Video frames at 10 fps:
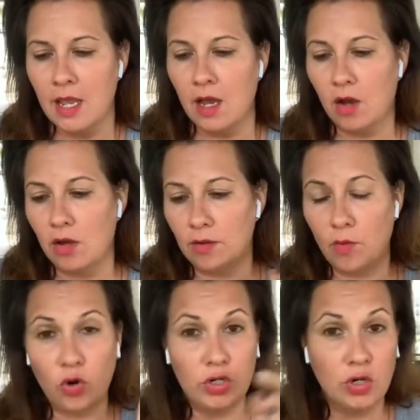um,
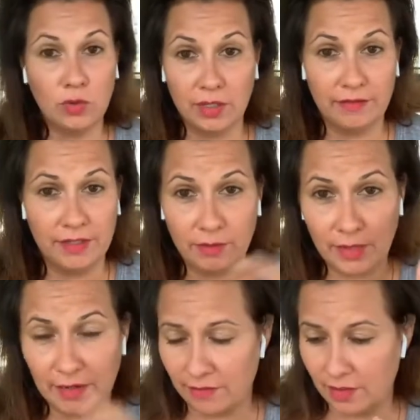or you don't love it,
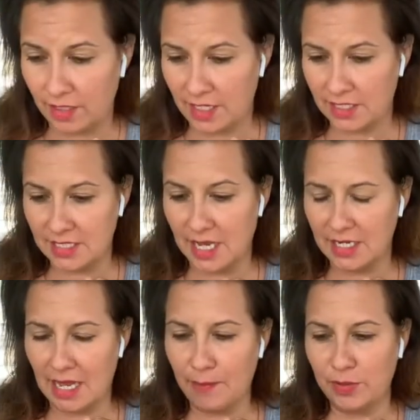whatever. It's not,
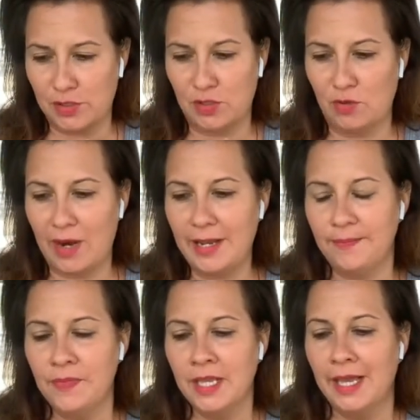not personal, right?
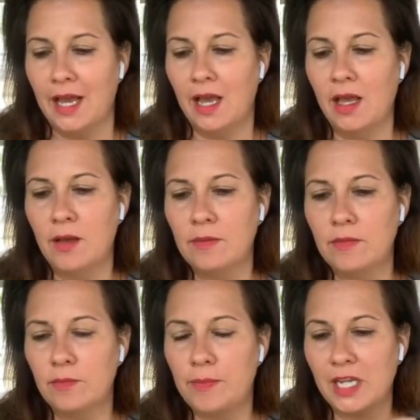Um,
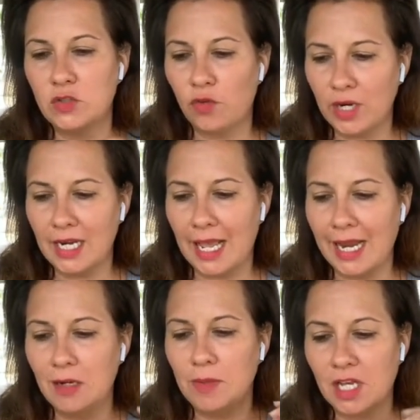page
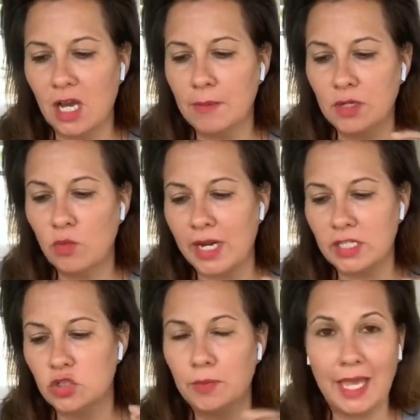49, becoming ready
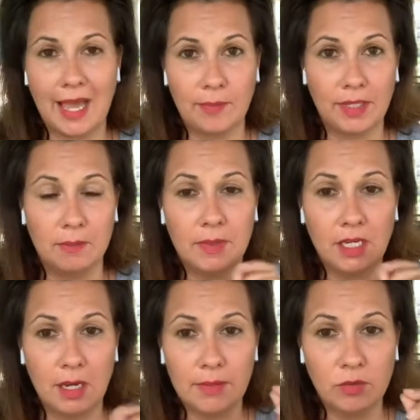to be happy.
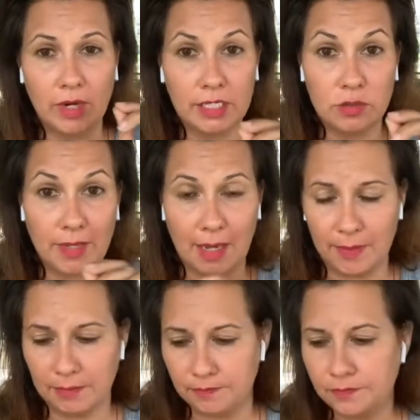Becoming ready to be happy.
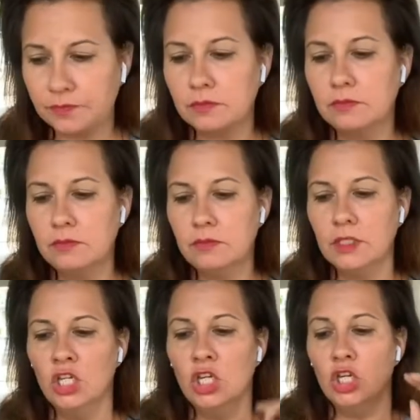
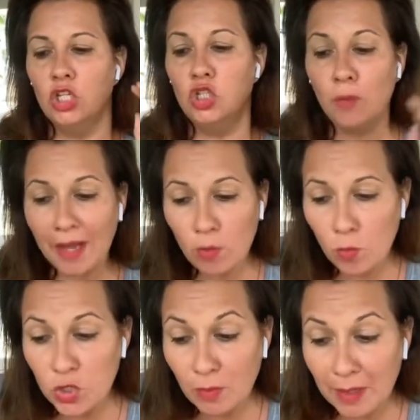You might,
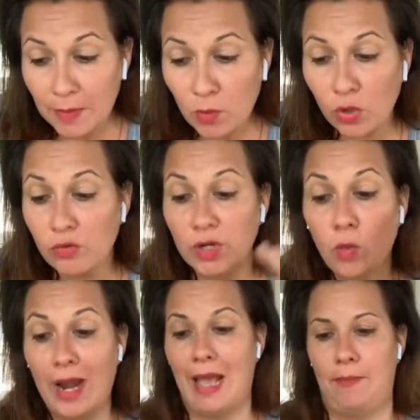you might be wondering
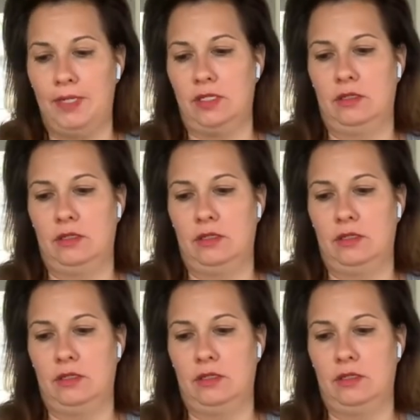what happened